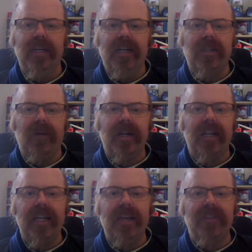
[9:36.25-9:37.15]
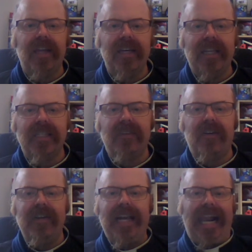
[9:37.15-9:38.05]
So I'm going to leave that there. That's the
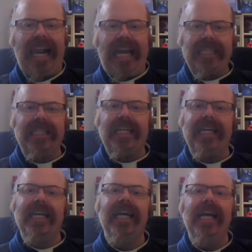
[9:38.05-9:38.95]
very classic